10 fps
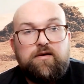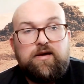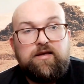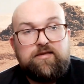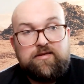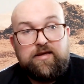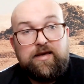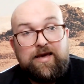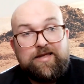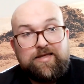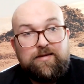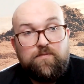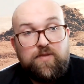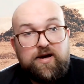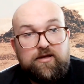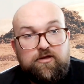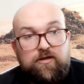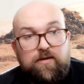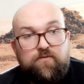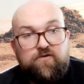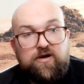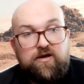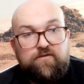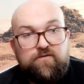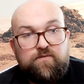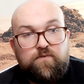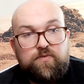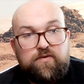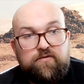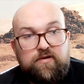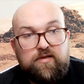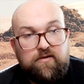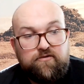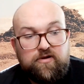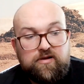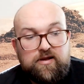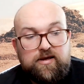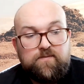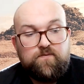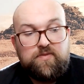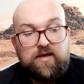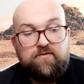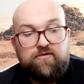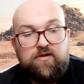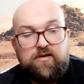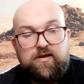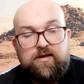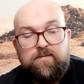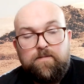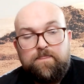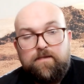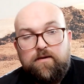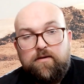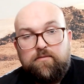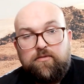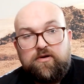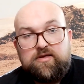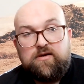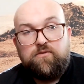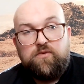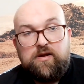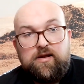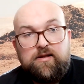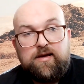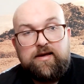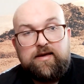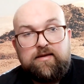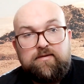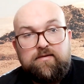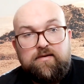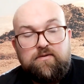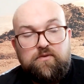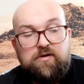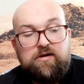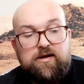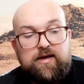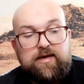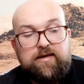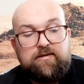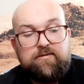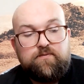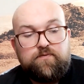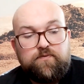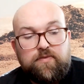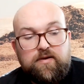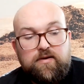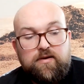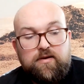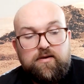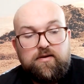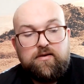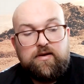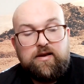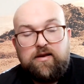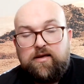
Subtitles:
It's in my top five, definitely, definitely, because I really like it. I really like it, and you